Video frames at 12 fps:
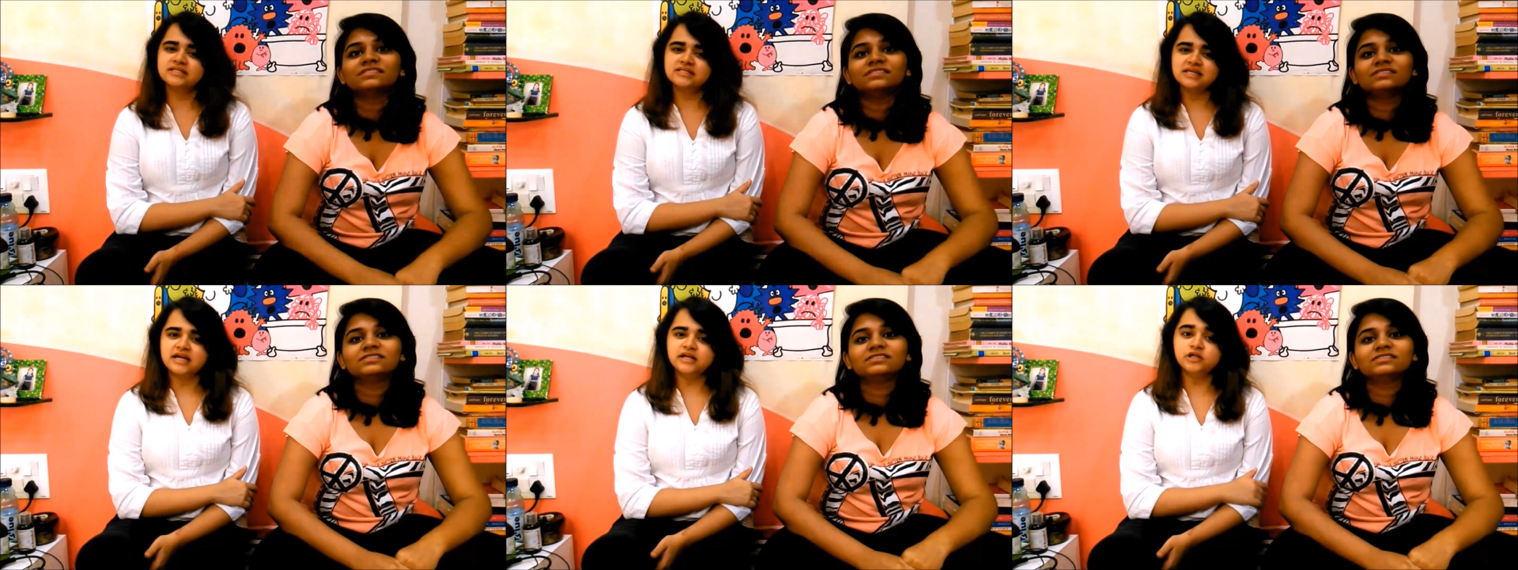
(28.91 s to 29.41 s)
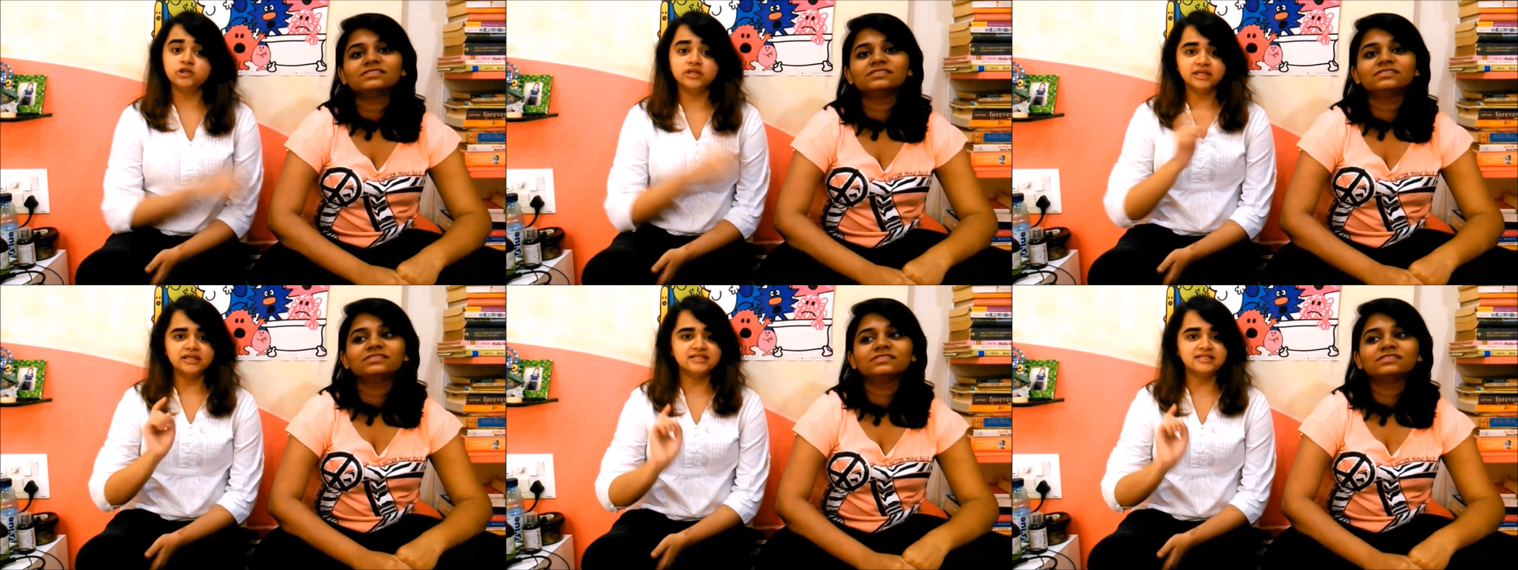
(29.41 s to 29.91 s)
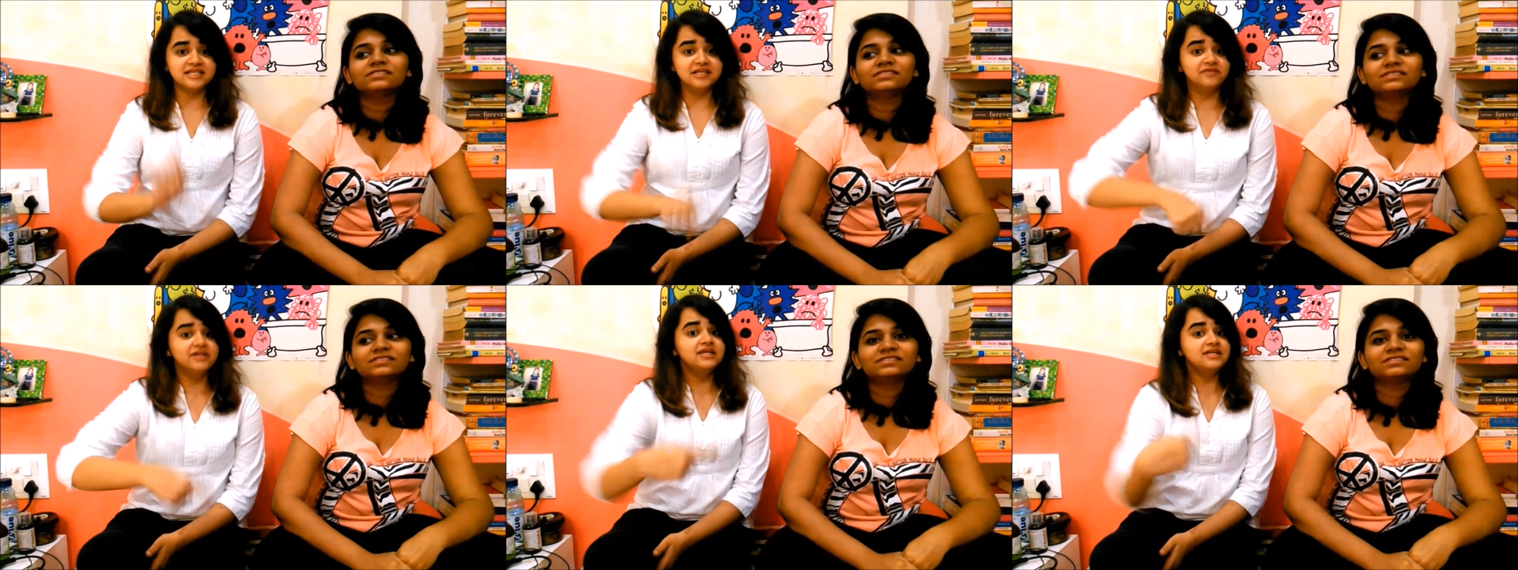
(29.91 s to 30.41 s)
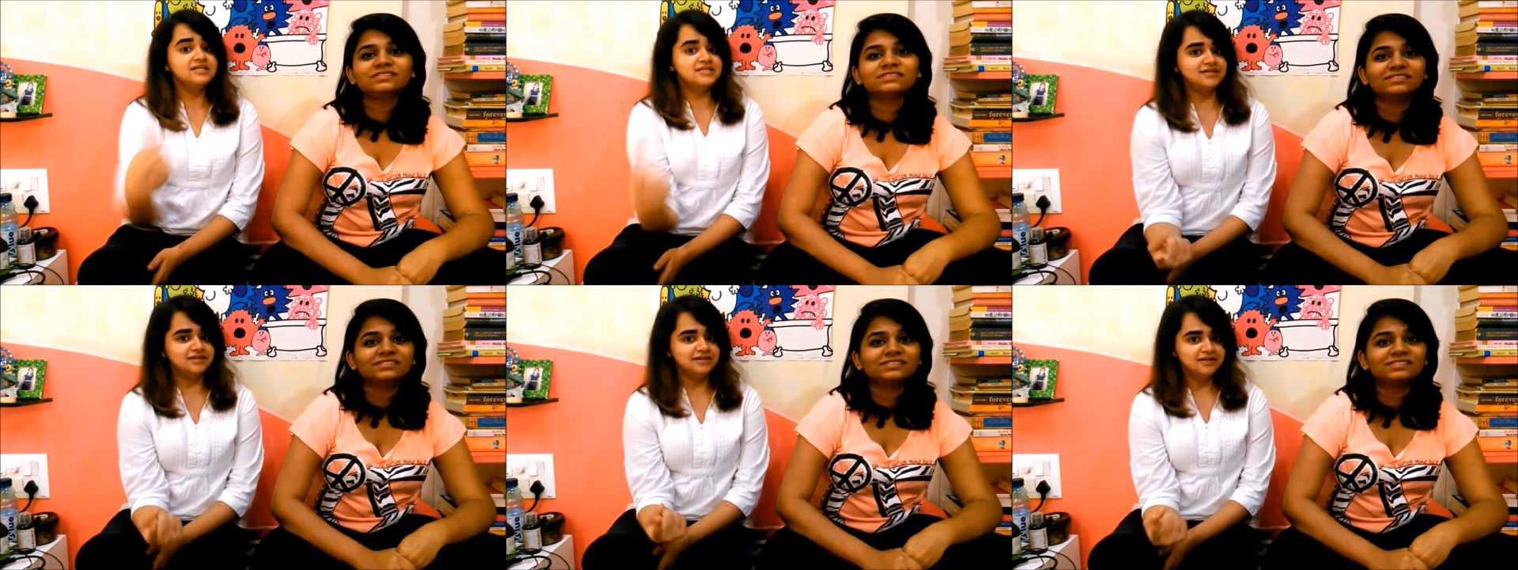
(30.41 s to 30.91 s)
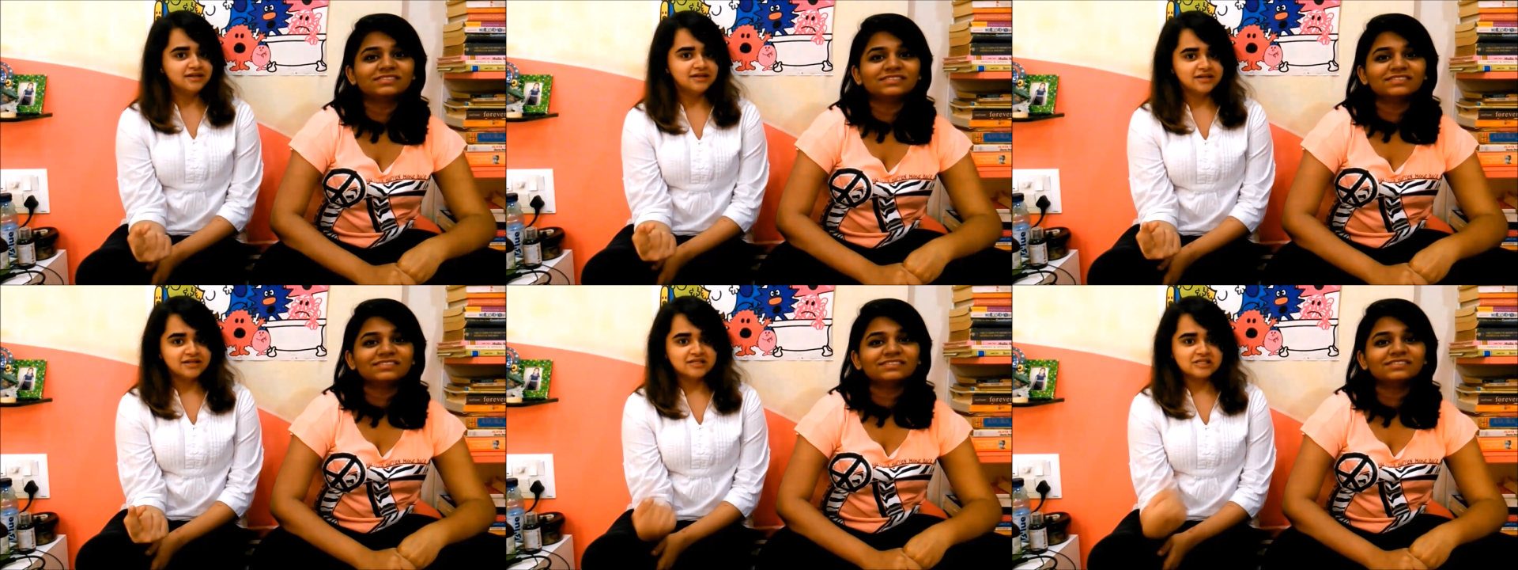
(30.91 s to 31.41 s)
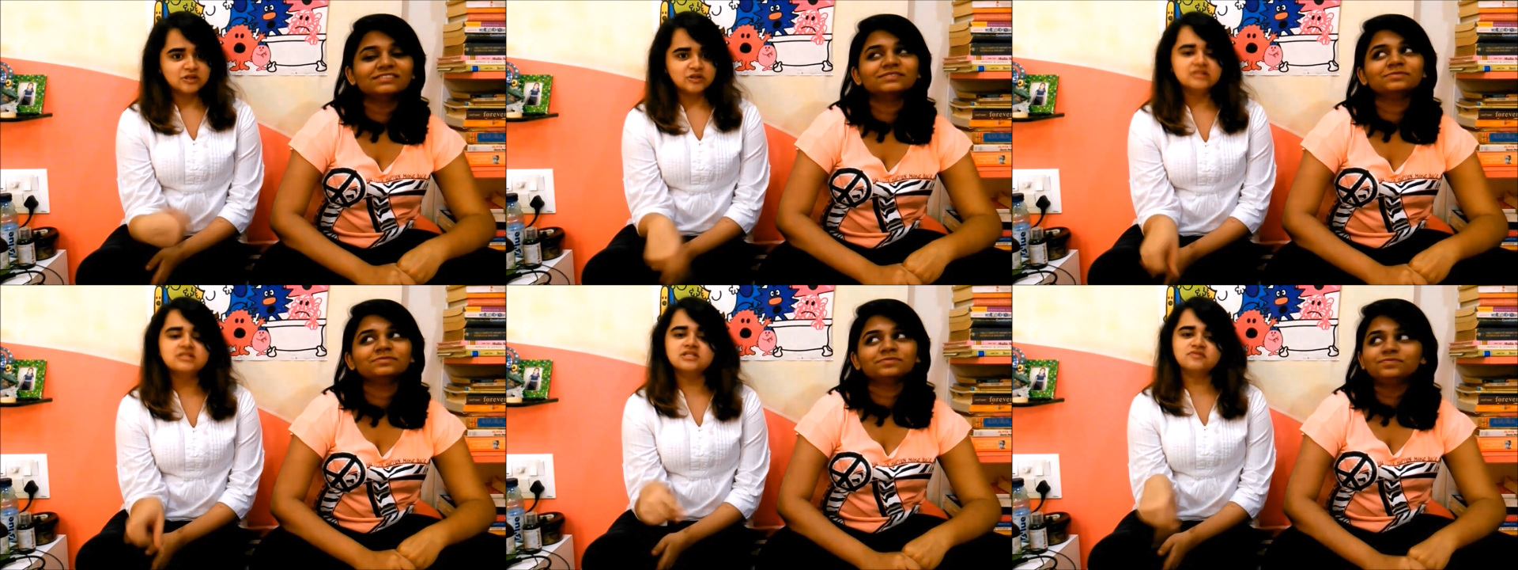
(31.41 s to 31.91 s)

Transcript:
Speaker 1: easy and today it's even easier so